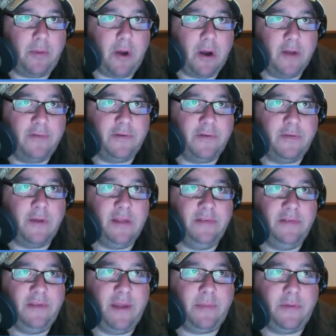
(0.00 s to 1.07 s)
is a great
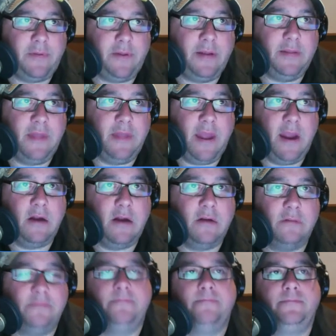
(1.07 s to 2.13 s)
example. They're
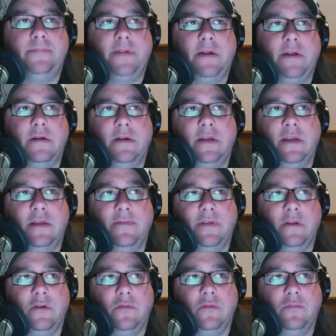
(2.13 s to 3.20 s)
giving
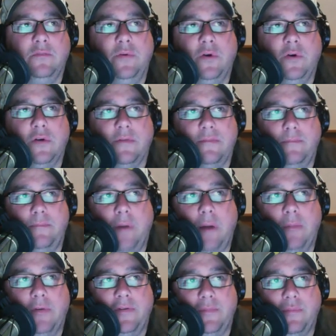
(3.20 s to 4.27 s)
you
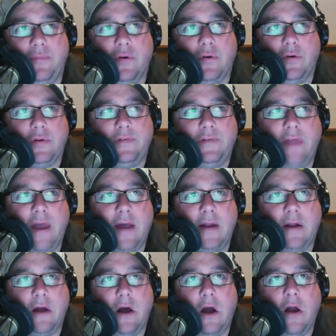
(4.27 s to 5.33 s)
published books that are
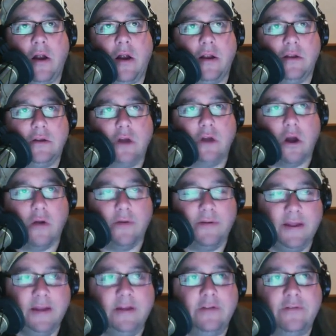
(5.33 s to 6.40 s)
on current
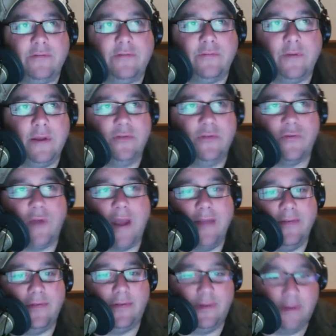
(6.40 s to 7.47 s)
industry
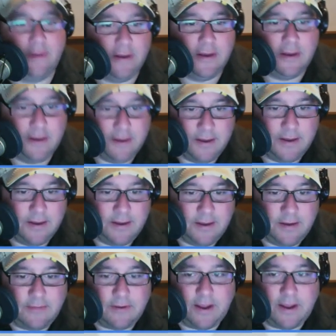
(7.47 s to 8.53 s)
trends,
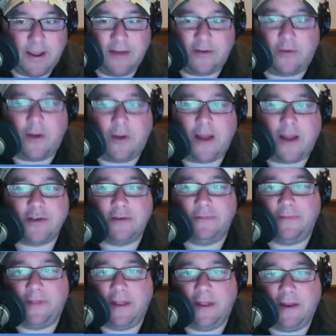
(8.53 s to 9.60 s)
right, and direction for
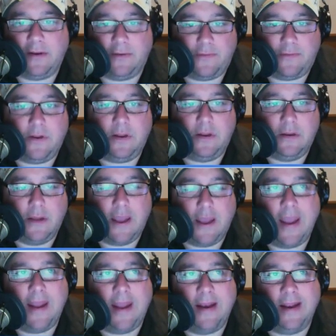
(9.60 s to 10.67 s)
the industry.
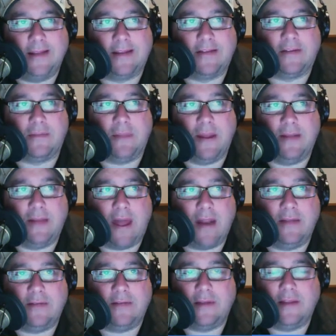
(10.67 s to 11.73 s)
And it doesn't mean
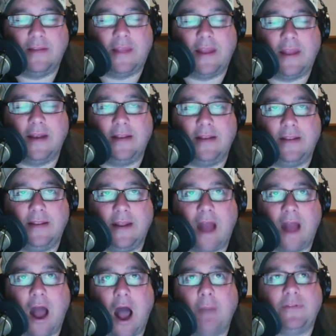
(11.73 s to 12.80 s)
that they're not
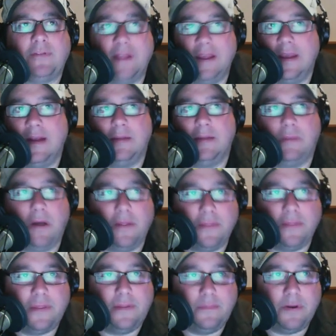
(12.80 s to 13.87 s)
obsolete in a month,
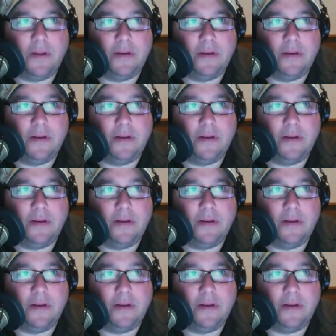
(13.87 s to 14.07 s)
but